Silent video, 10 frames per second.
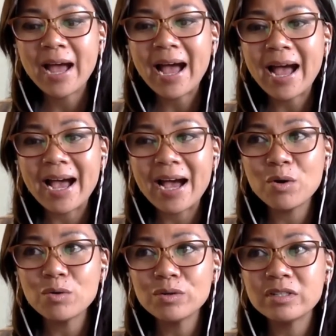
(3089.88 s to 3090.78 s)

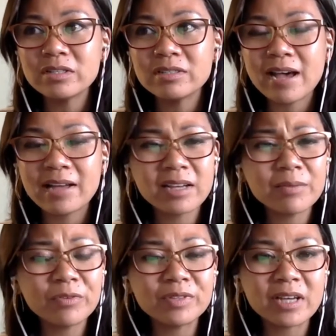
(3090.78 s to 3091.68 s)
How does that
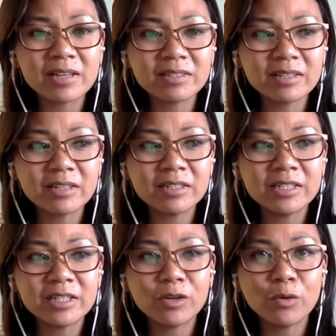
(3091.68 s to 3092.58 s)
type of testing
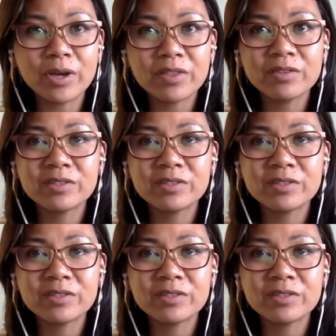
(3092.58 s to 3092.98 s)
deal with,